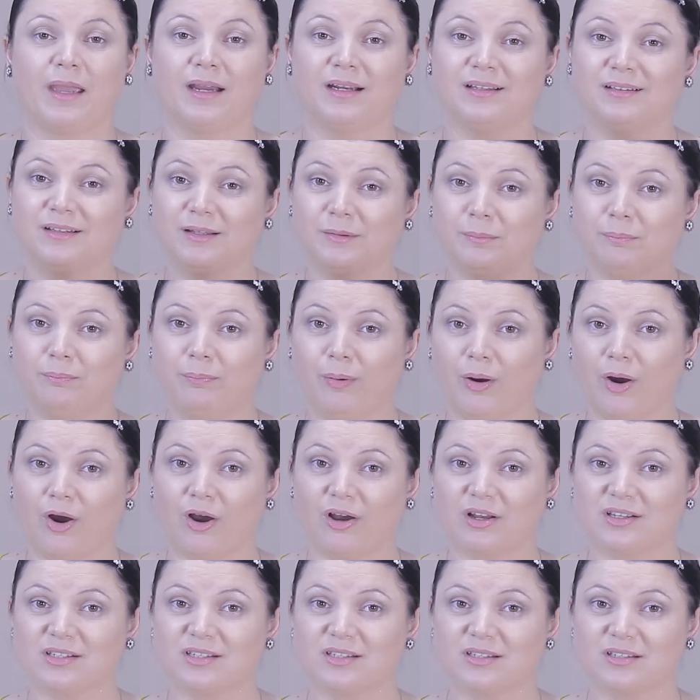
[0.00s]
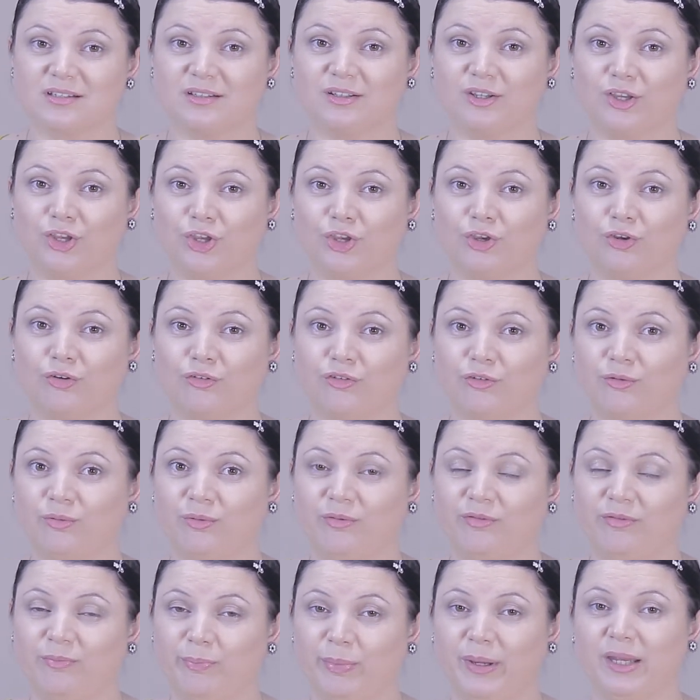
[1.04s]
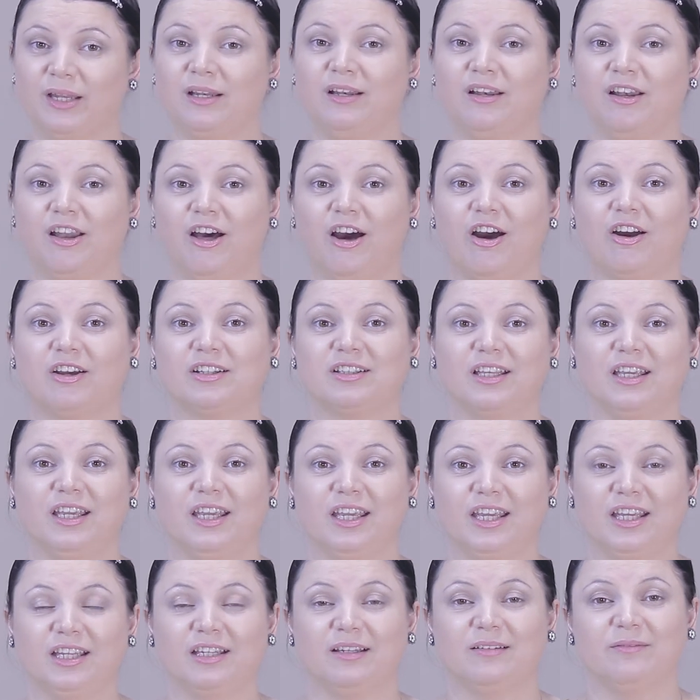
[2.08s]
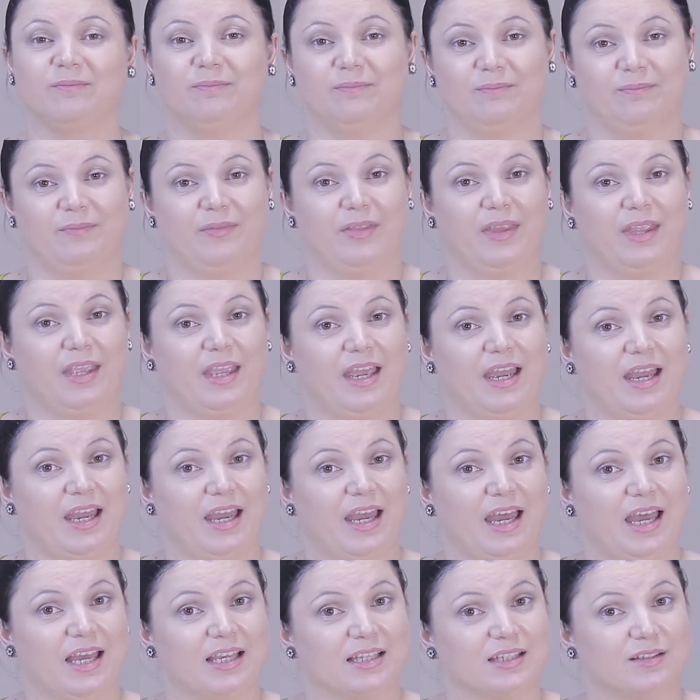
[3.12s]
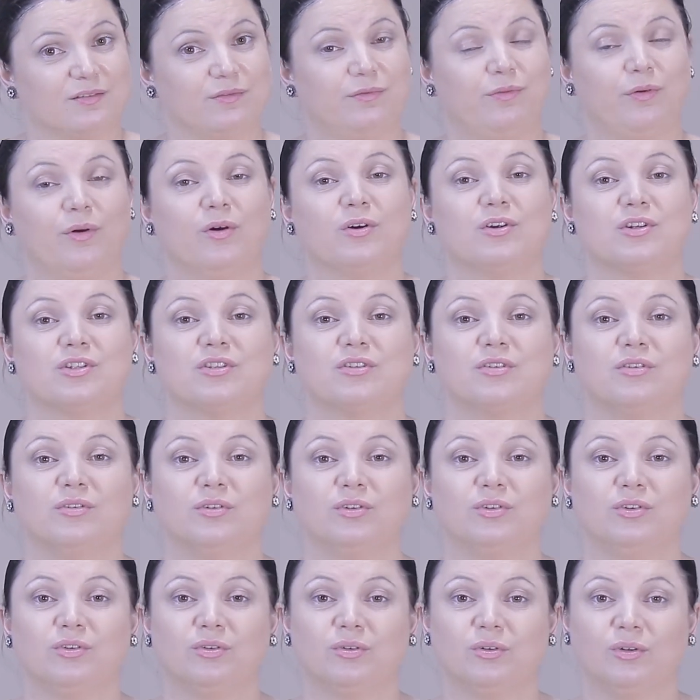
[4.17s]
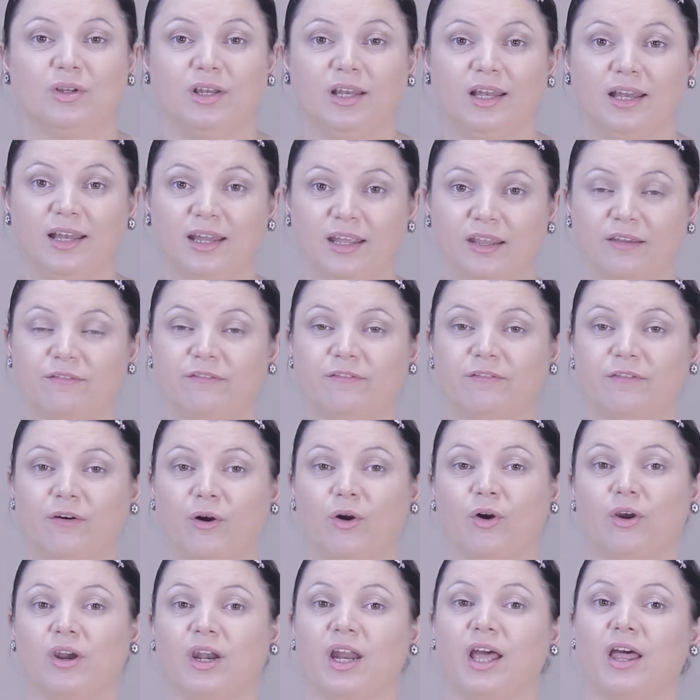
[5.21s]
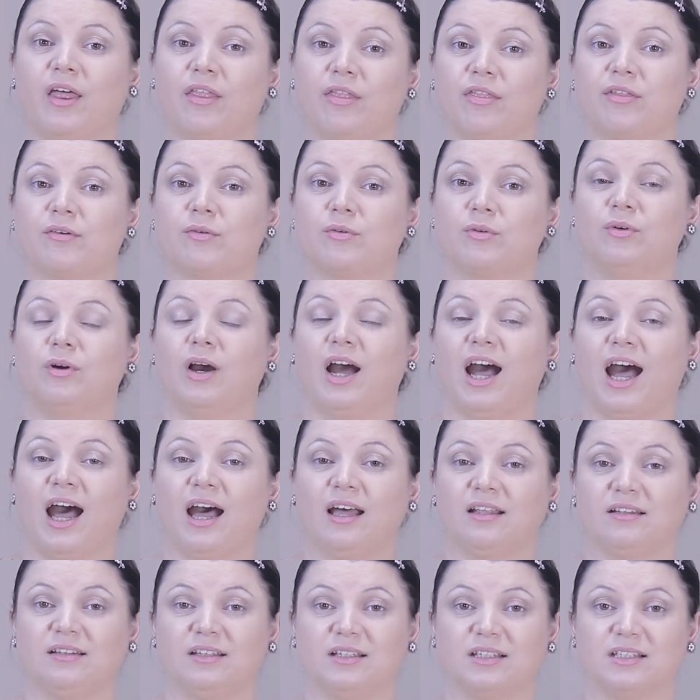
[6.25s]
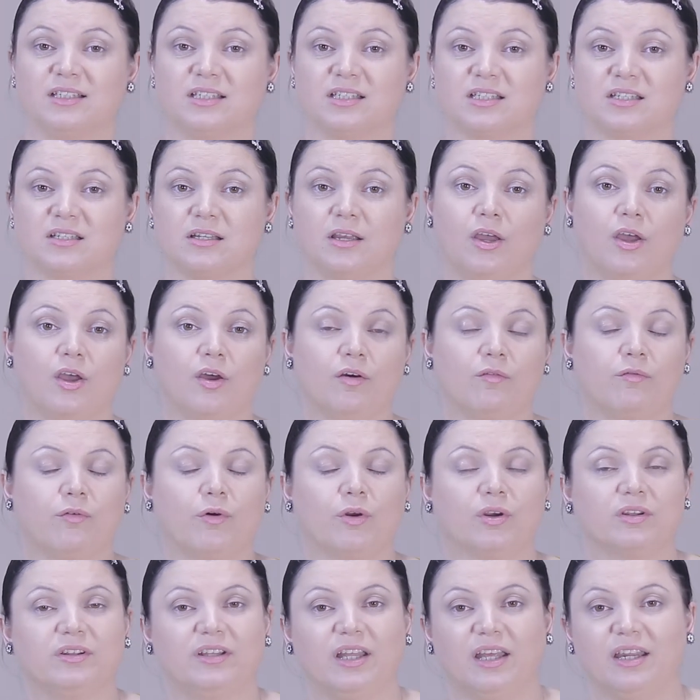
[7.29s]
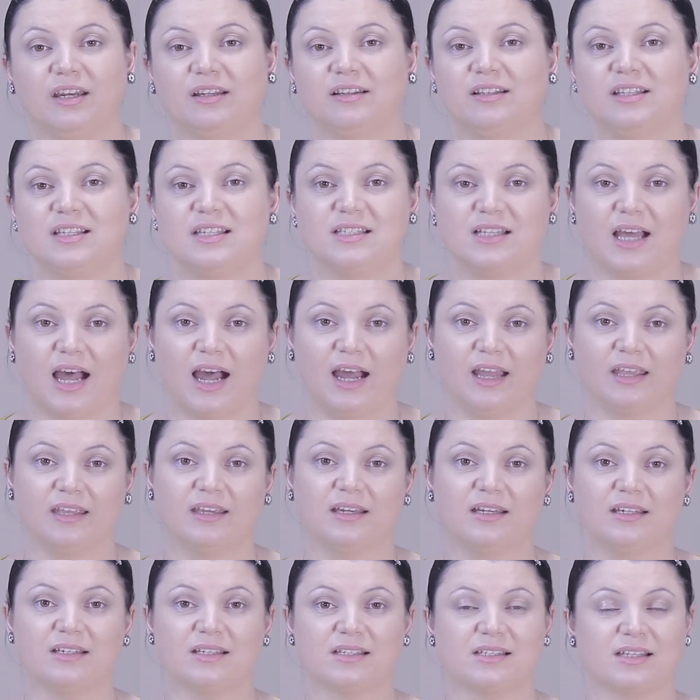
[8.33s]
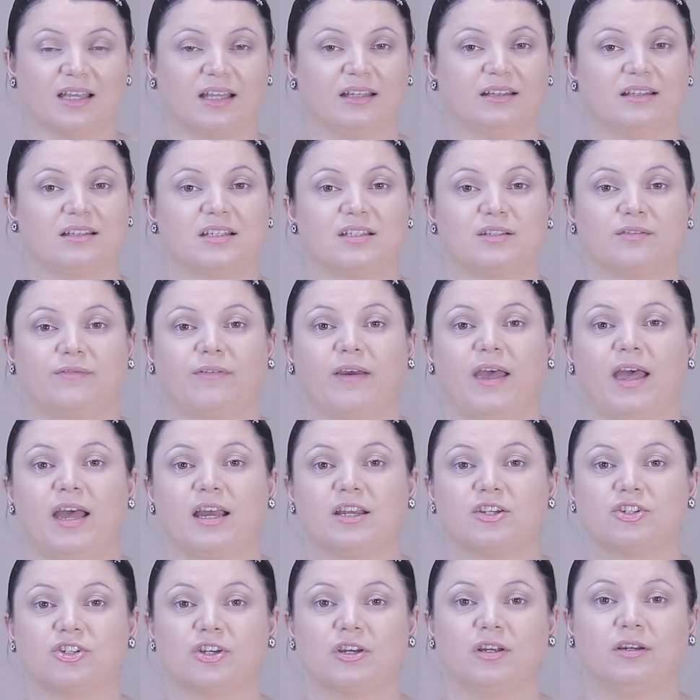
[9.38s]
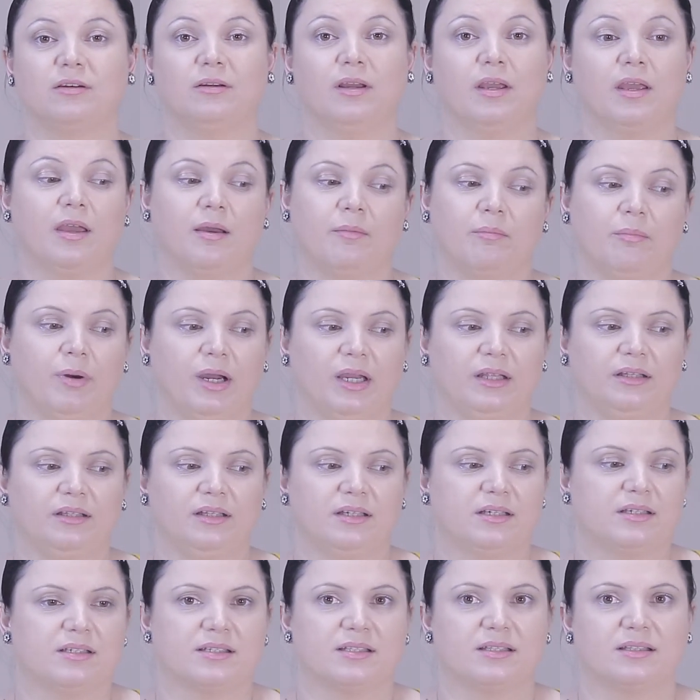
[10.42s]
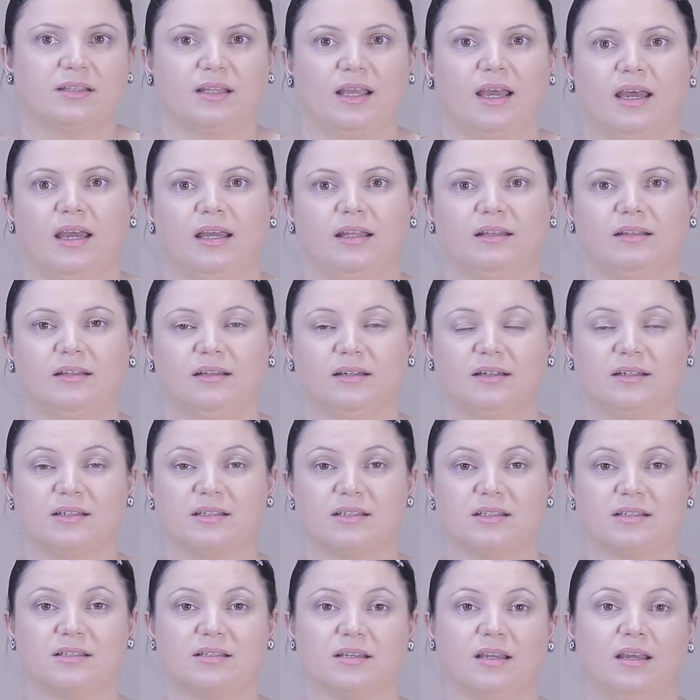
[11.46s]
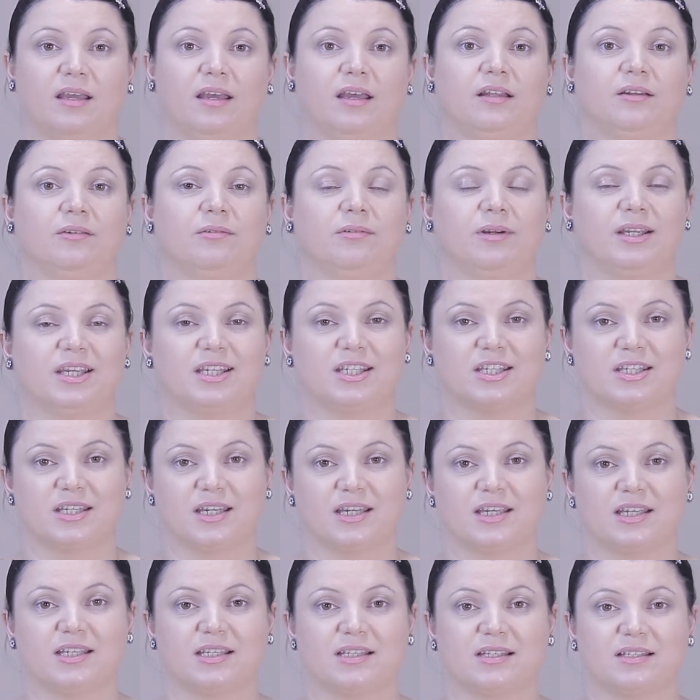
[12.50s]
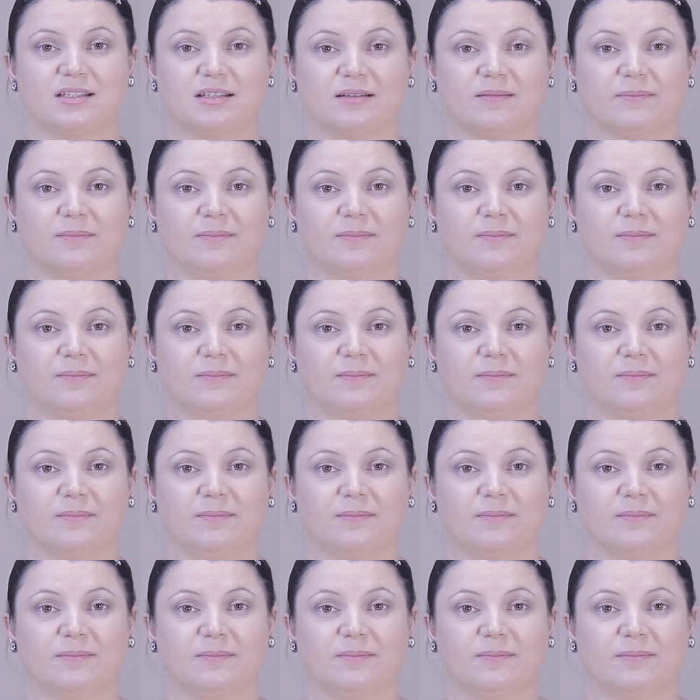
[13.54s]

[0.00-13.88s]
The box you've been locked in has forced you to live for and through others, for their desire, satisfaction by their standards and wishes.